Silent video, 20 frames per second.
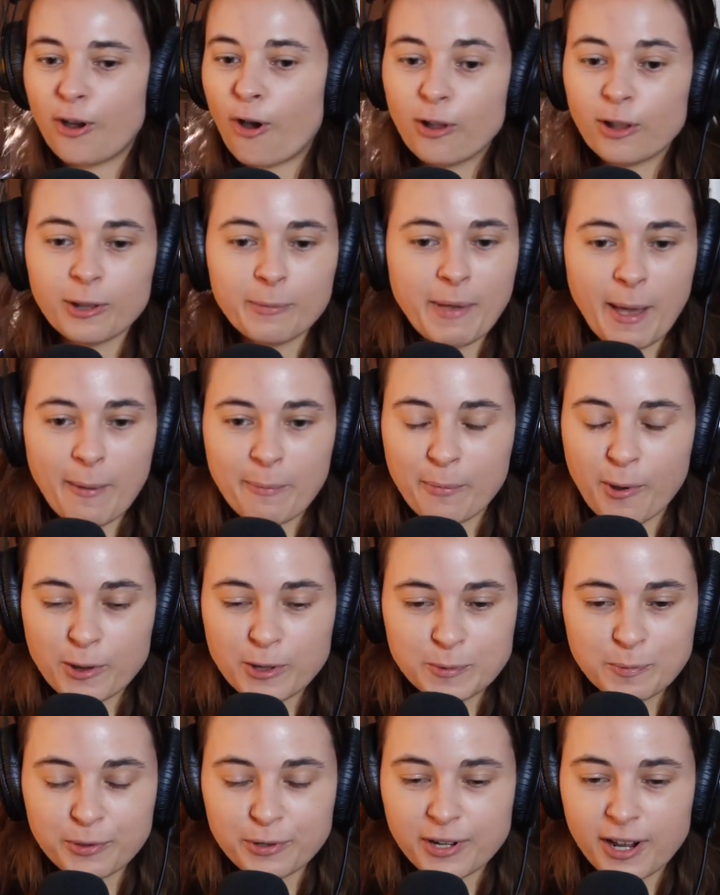all about
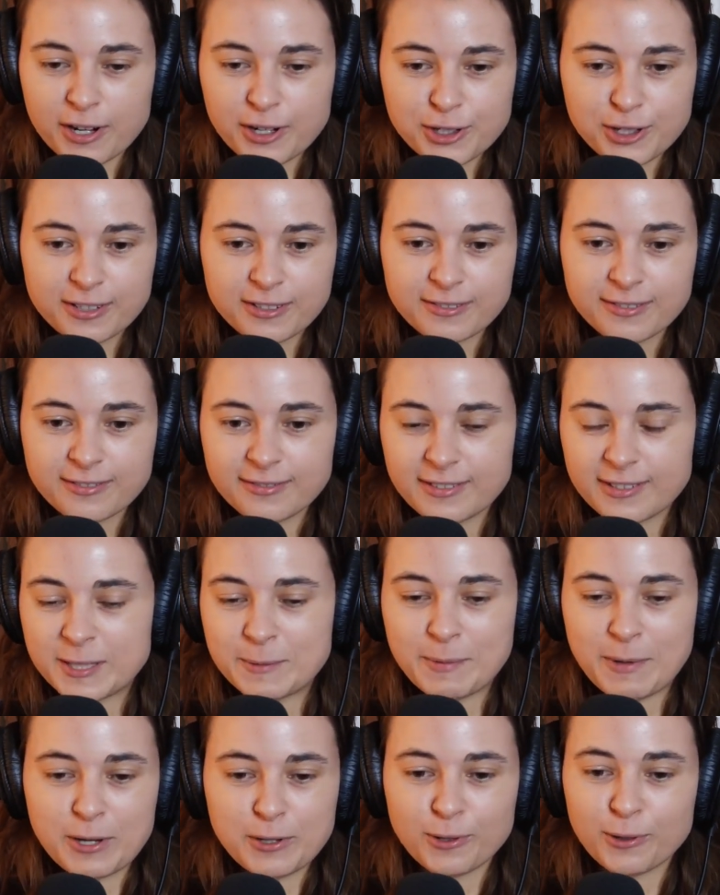post-production,
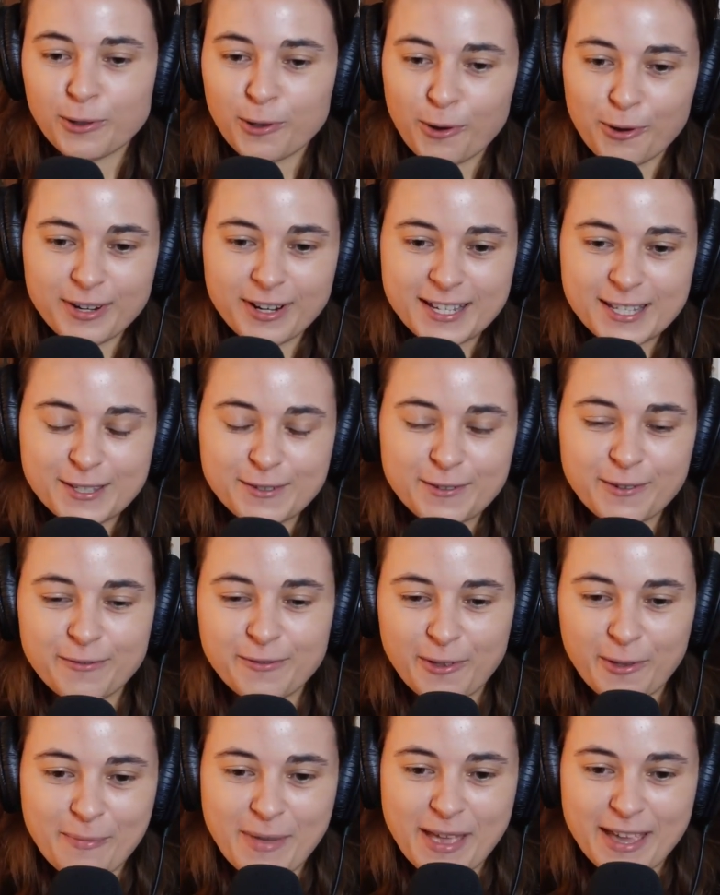special learnings for
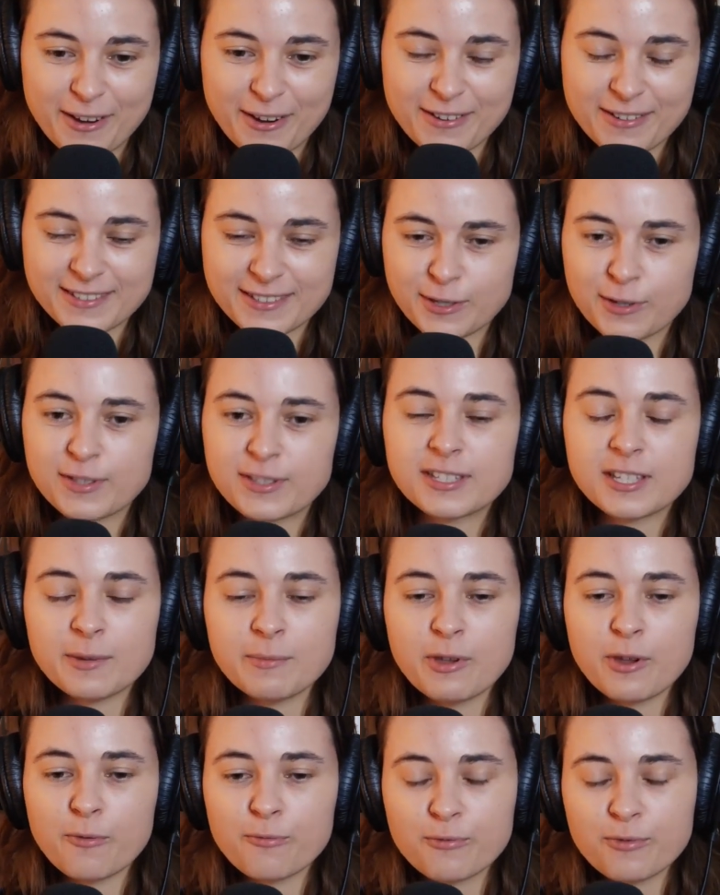filmmakers. So it's going to
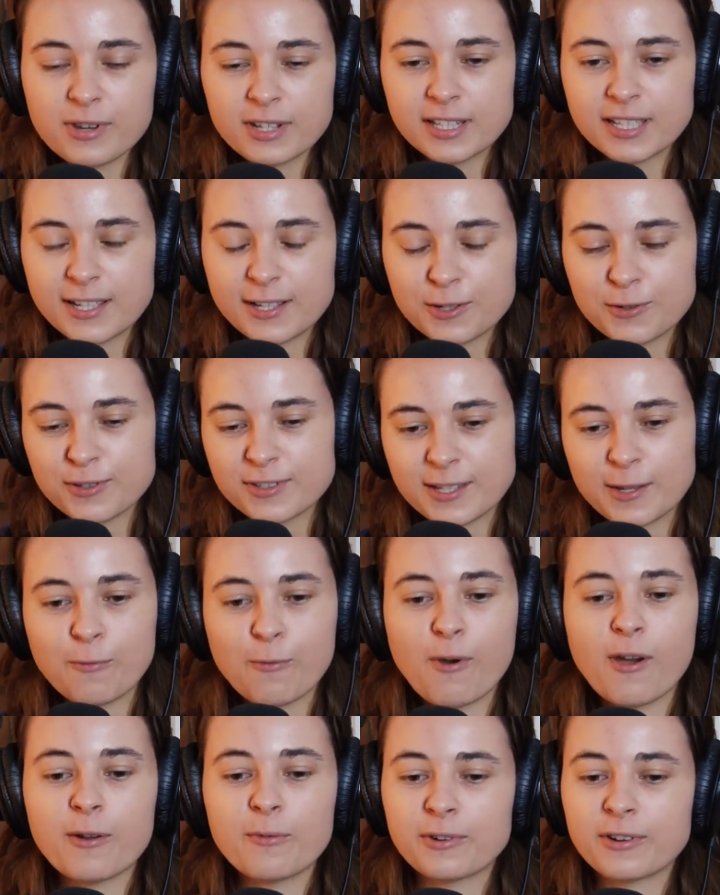be a really interesting
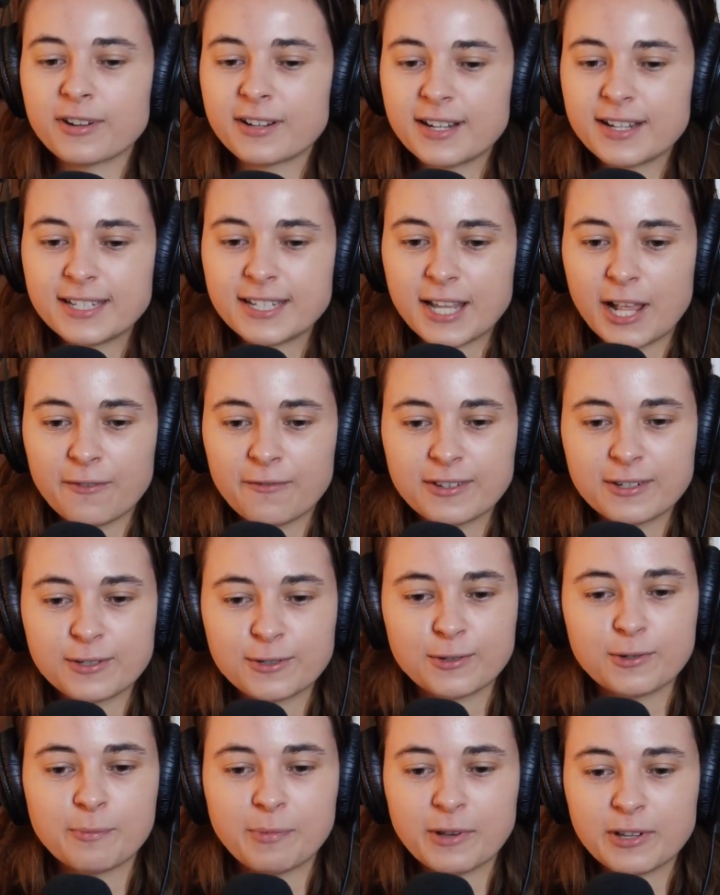one. We're going to delve
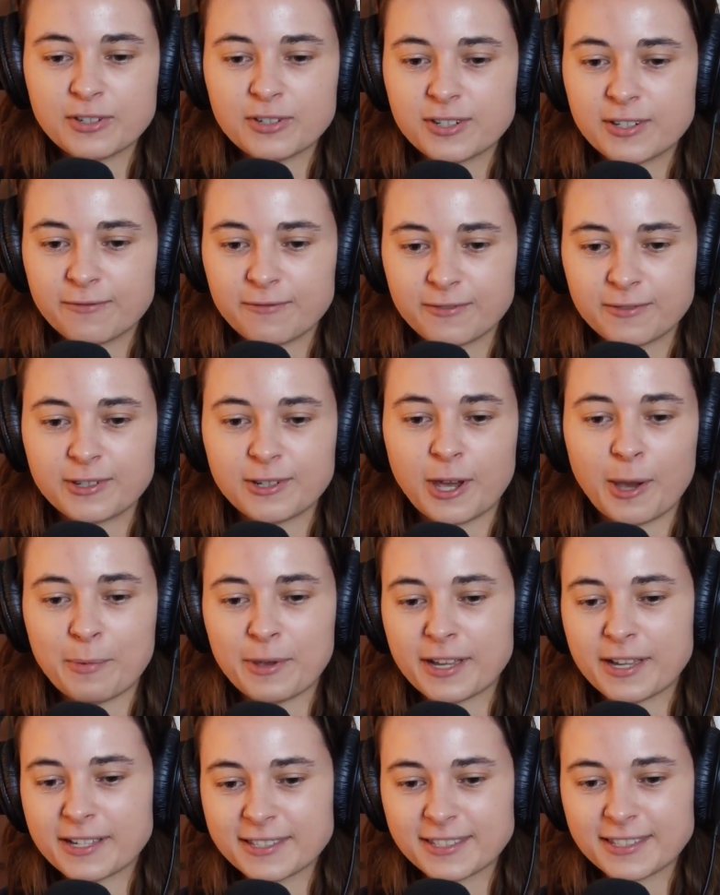into a bunch of different
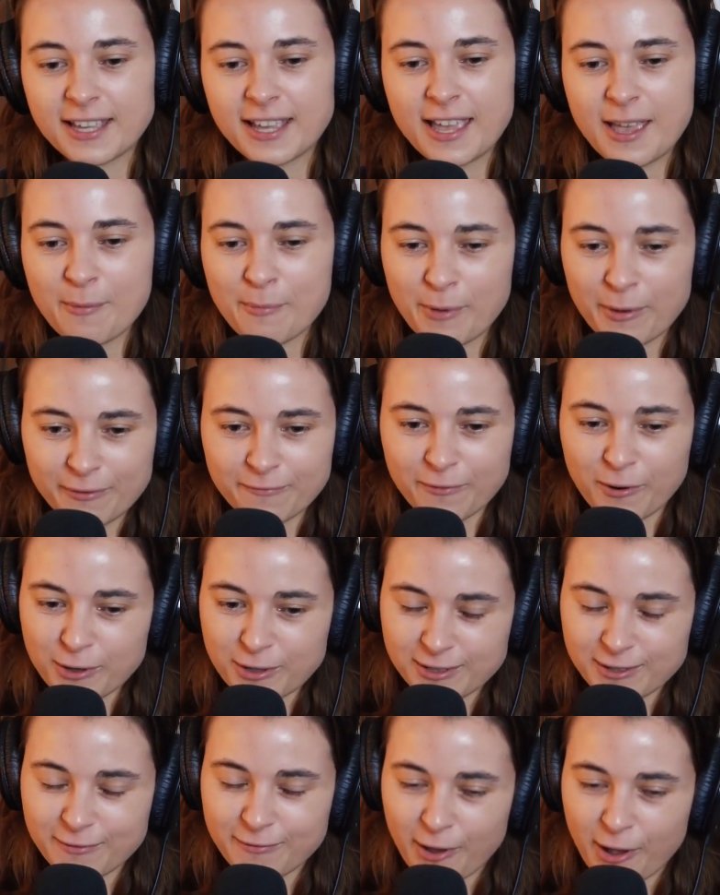topics. But
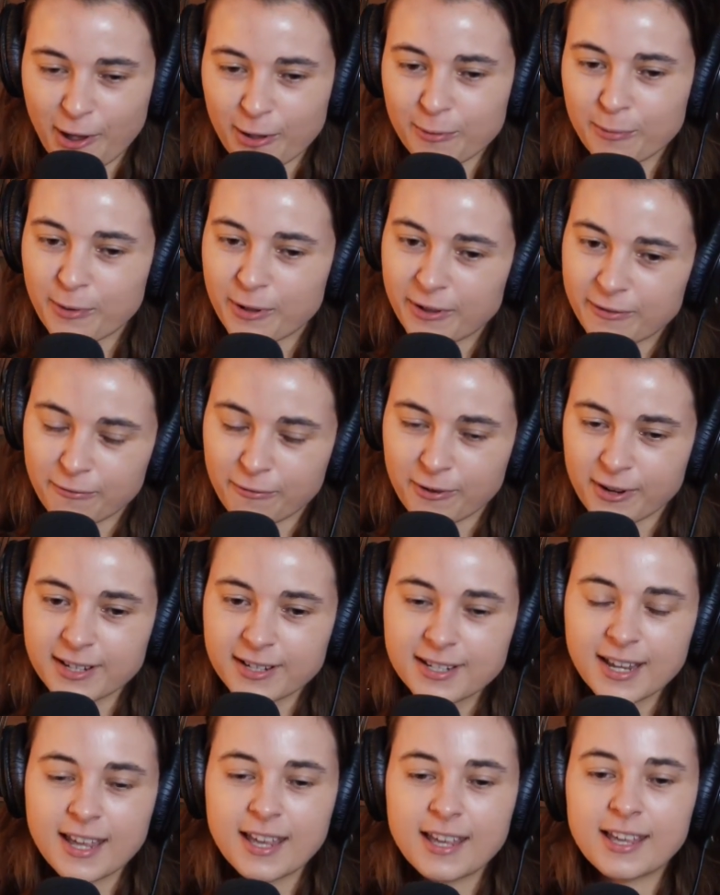first of all,
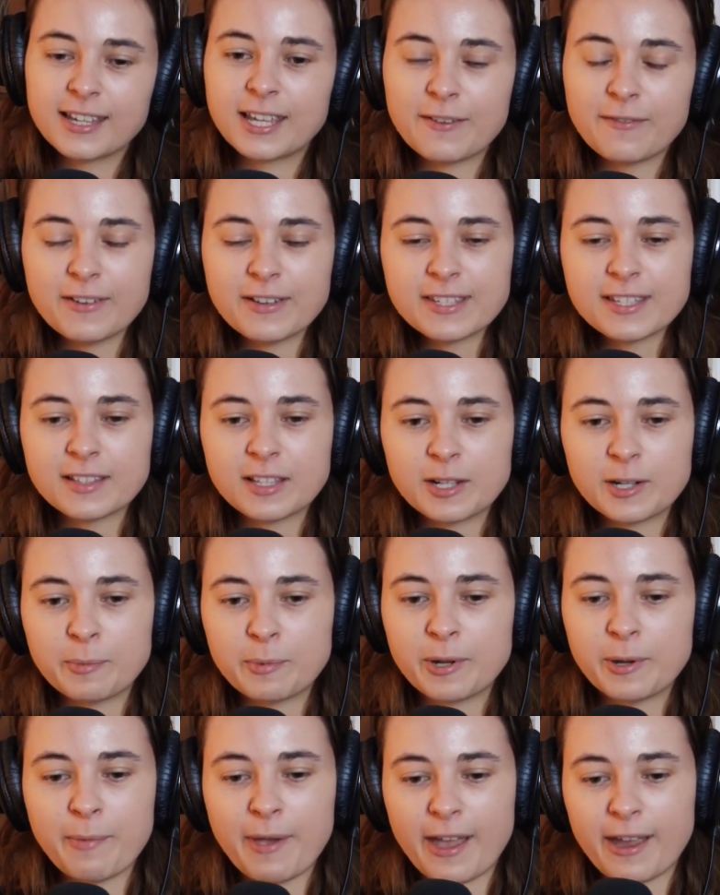Wilfred, give us a little
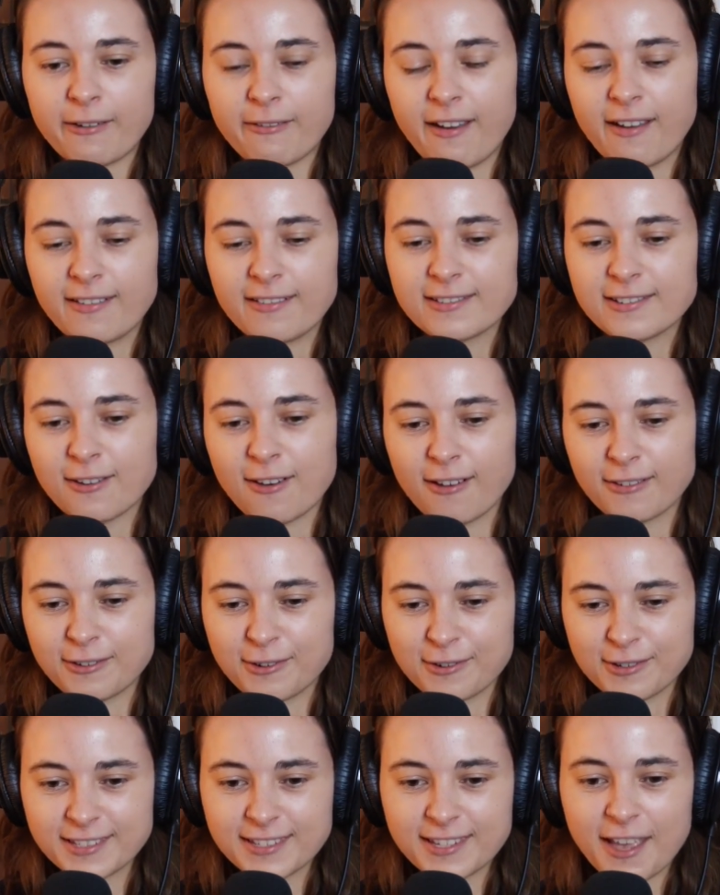bit of background on
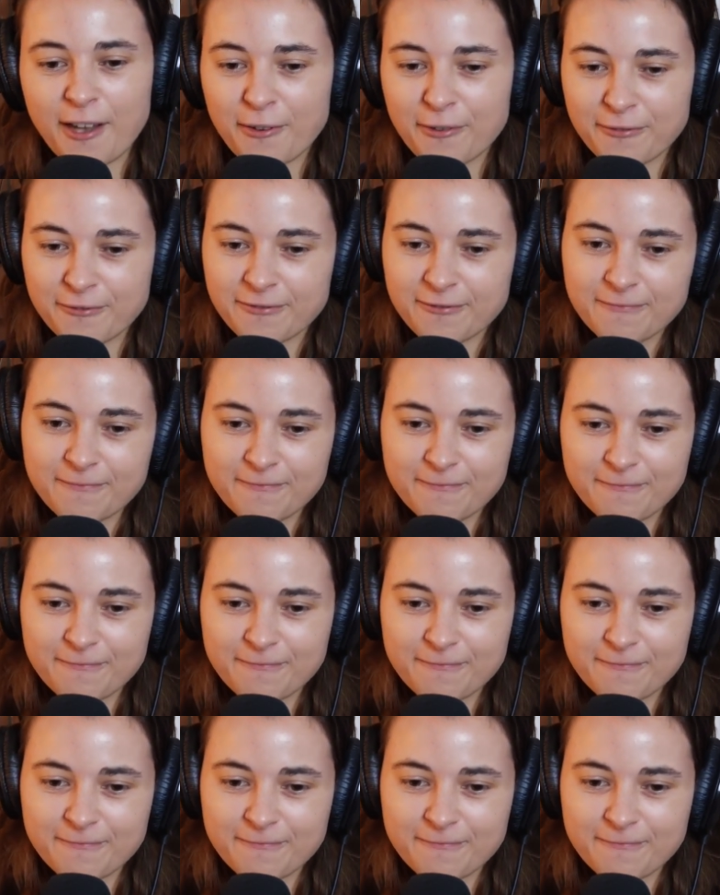yourself.